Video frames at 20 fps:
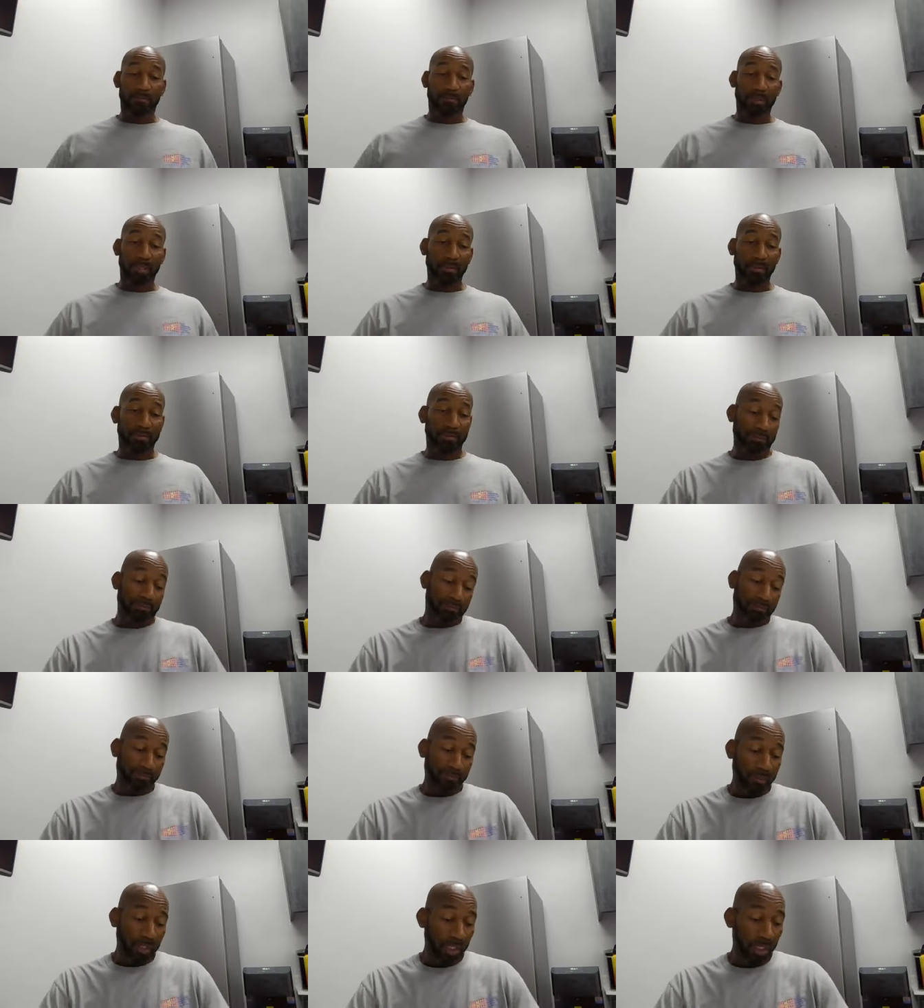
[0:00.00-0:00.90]
But
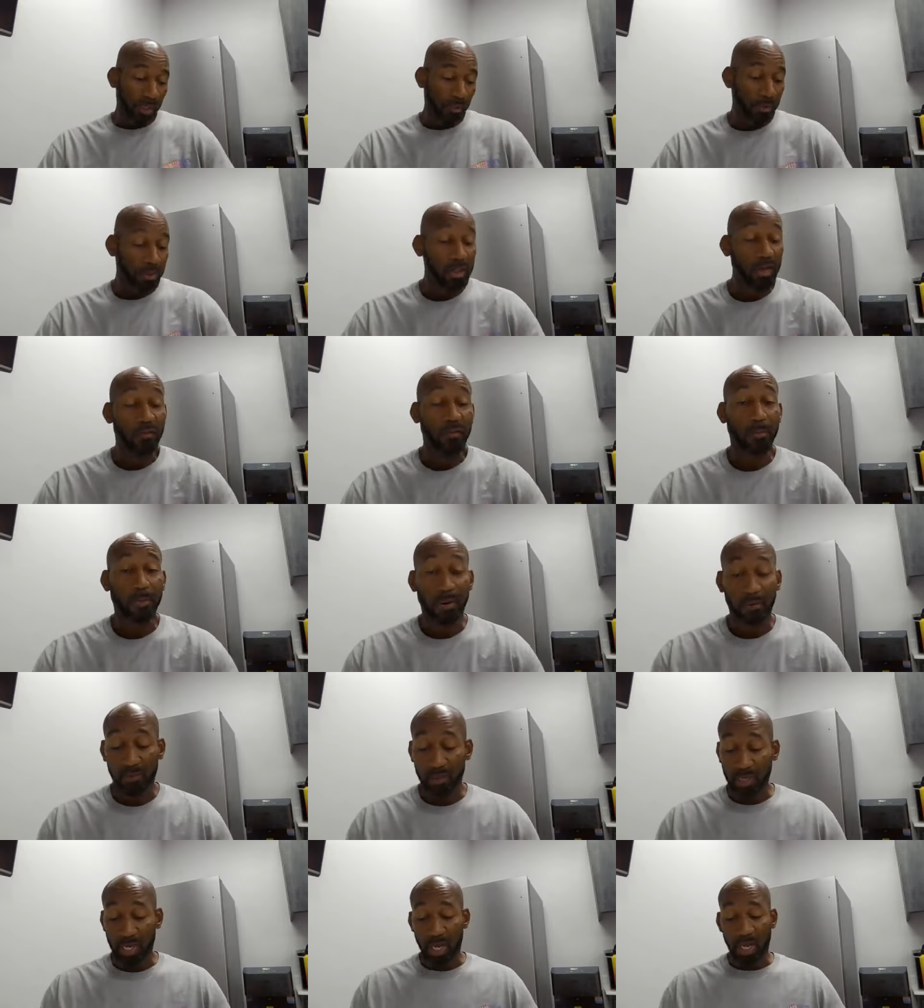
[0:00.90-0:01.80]
again, we serve a
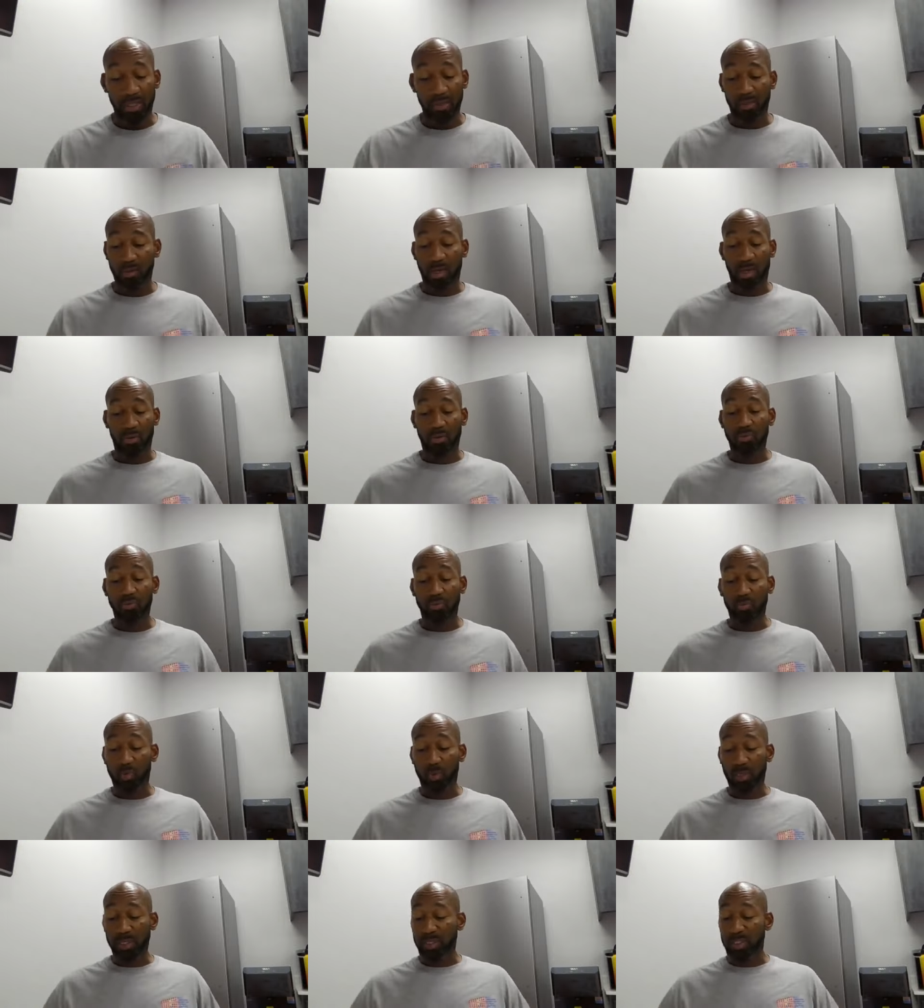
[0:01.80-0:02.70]
perfect God, so I don't
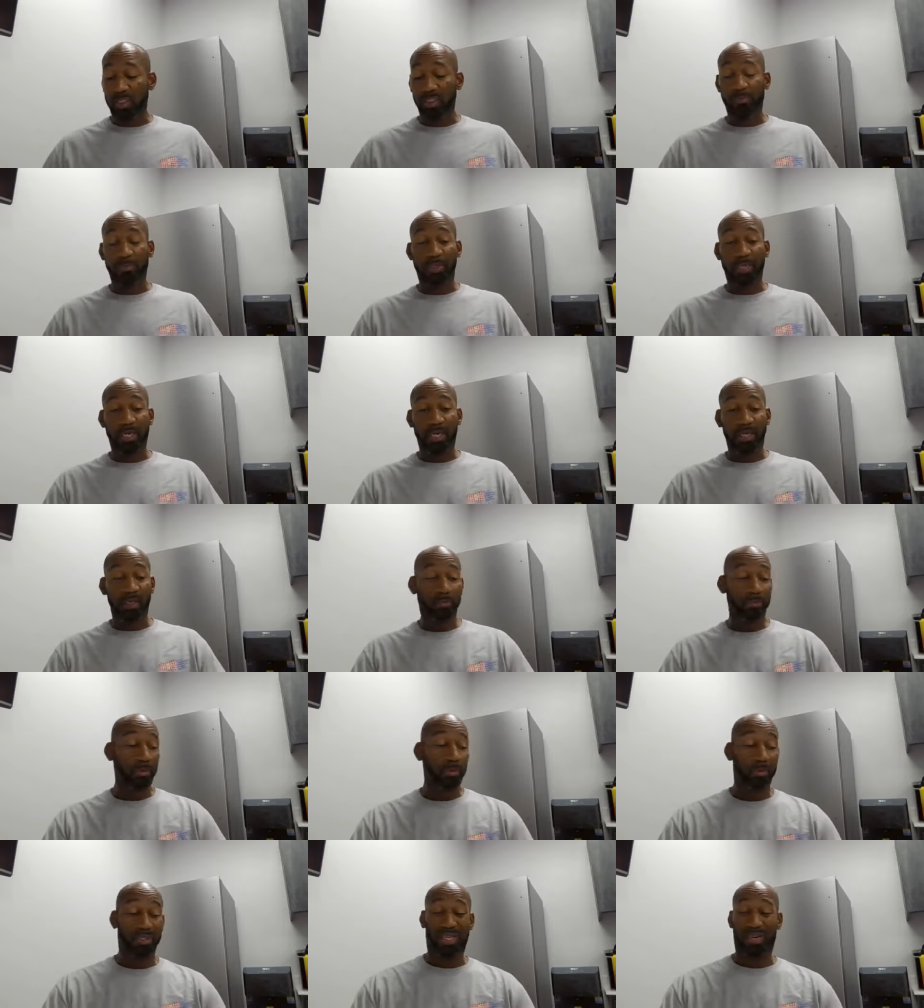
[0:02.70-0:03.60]
question His plan. And
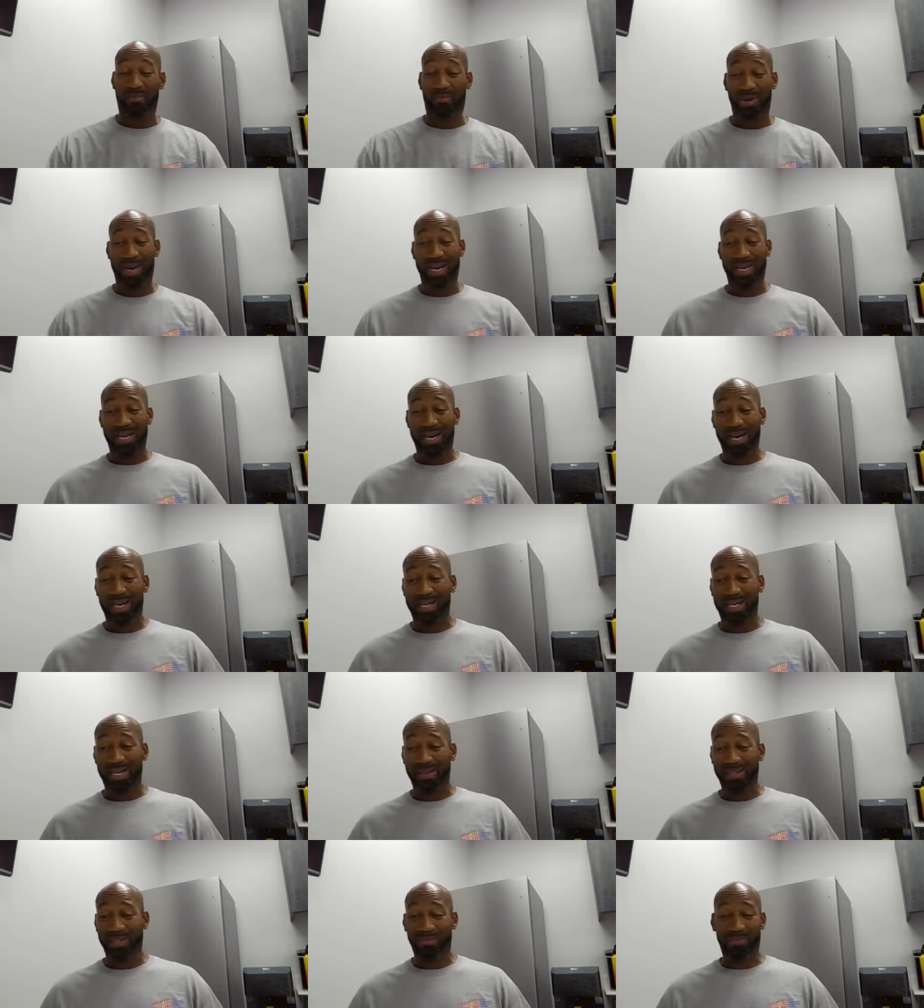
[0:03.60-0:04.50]
people are like, "Why God
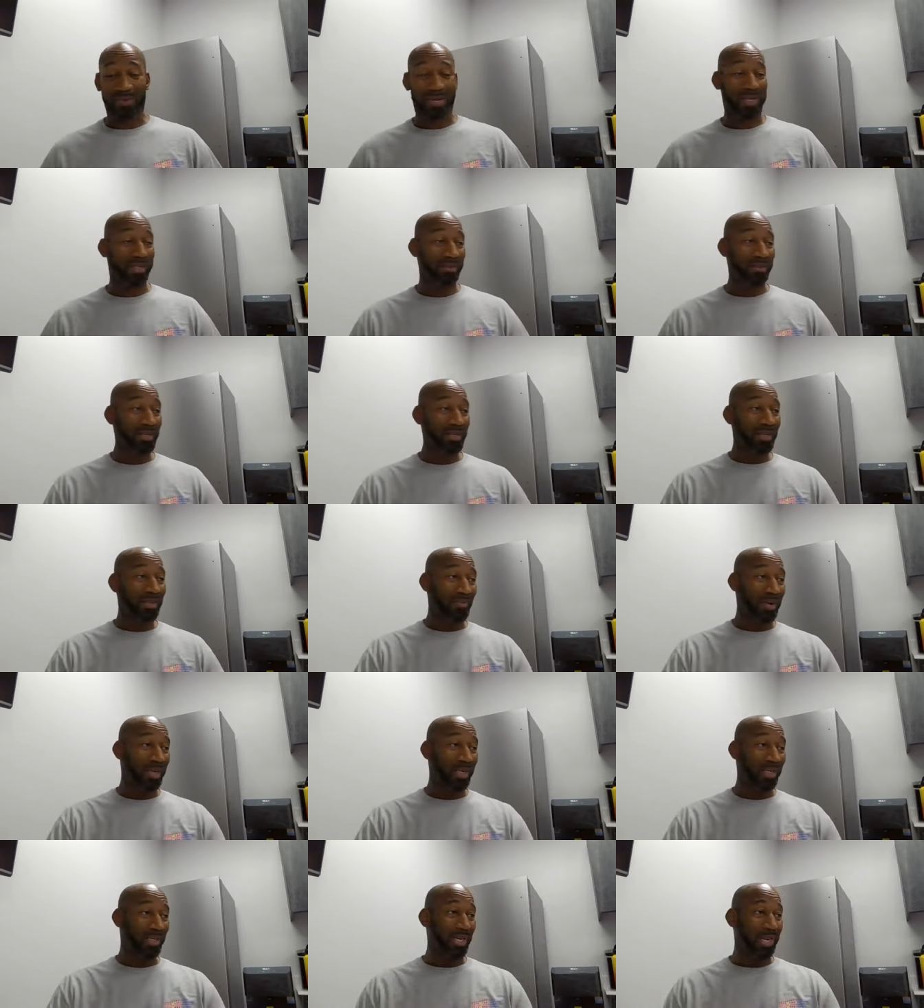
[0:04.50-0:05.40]
allowed this? Why did
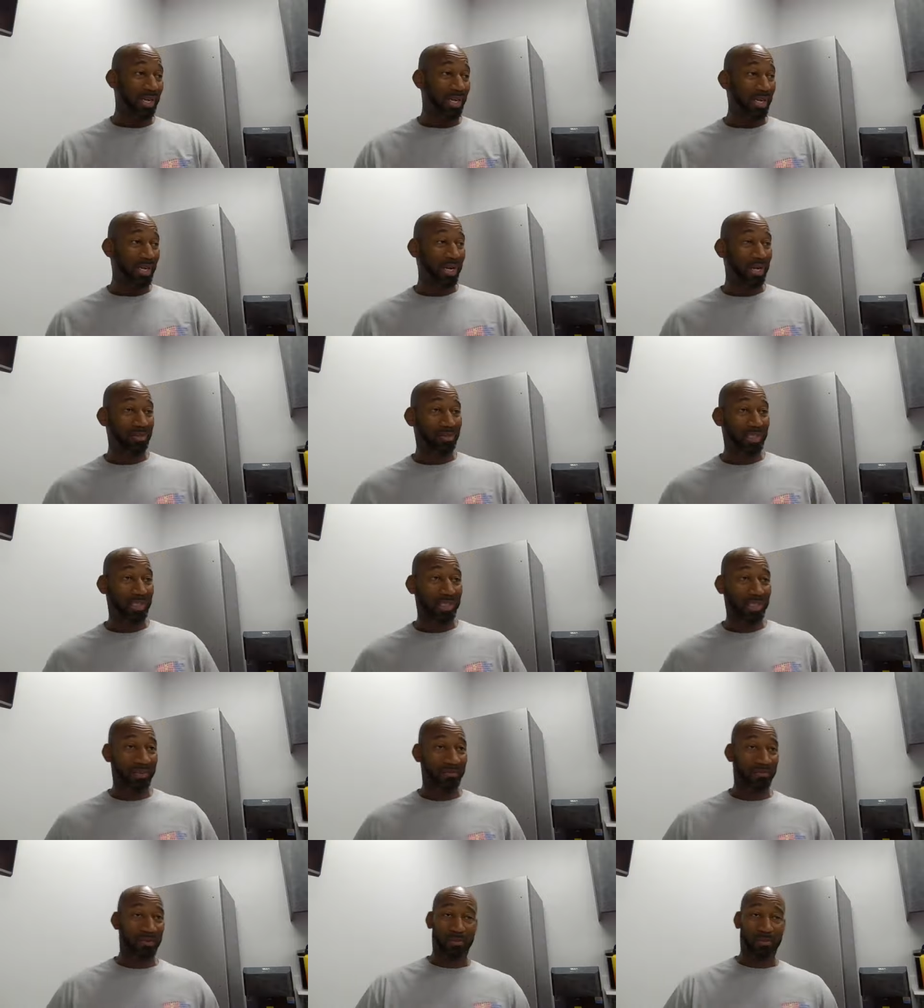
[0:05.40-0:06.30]
Why did God allow sin
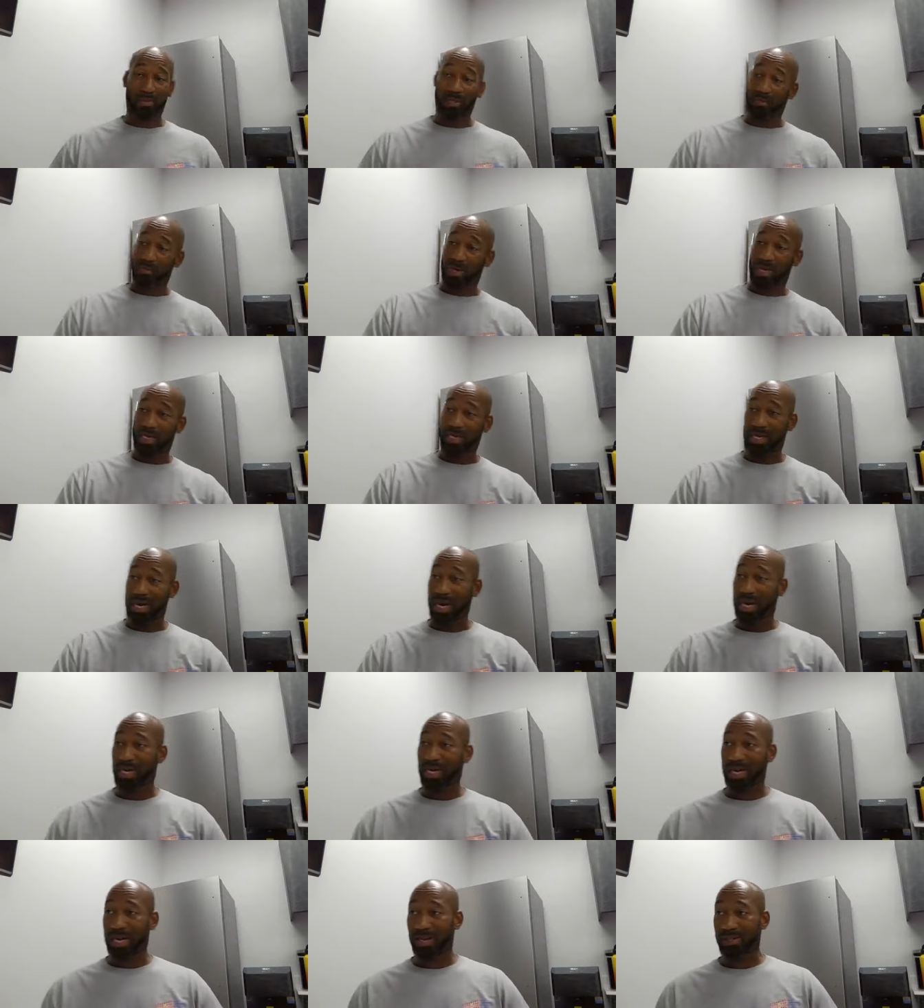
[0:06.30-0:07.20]
in the first place? Why did
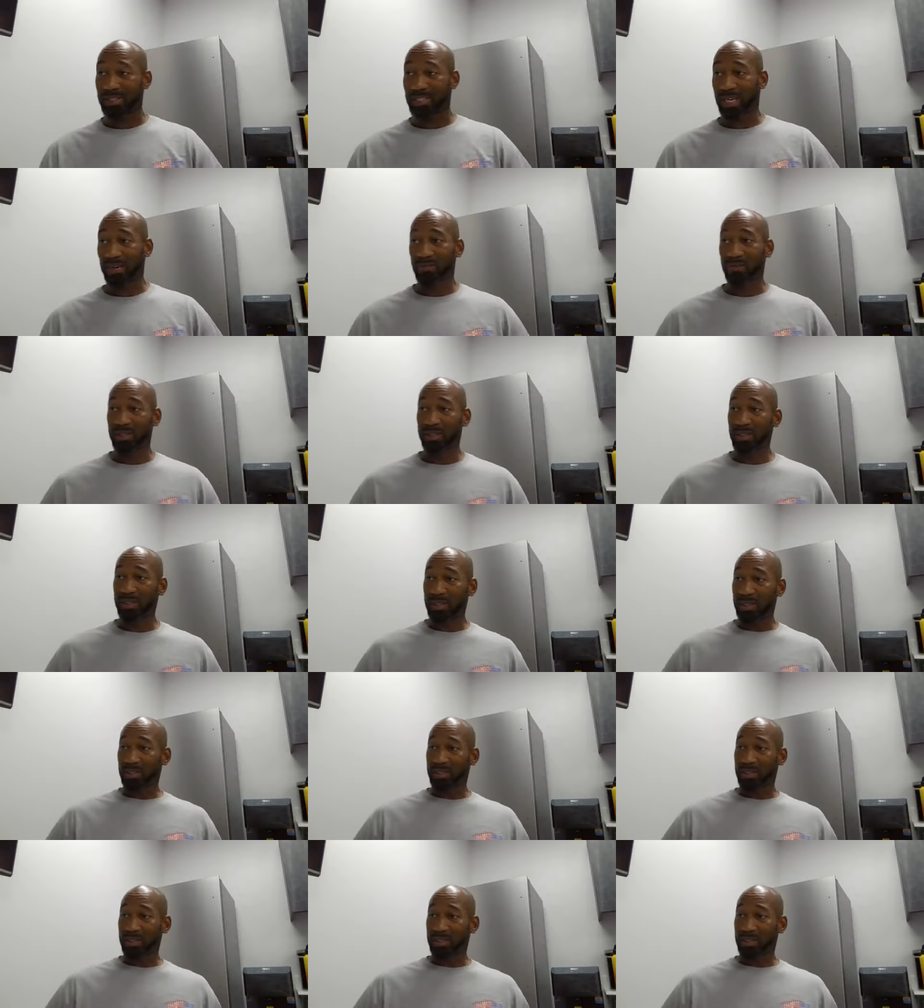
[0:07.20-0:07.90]
God allow saving the, you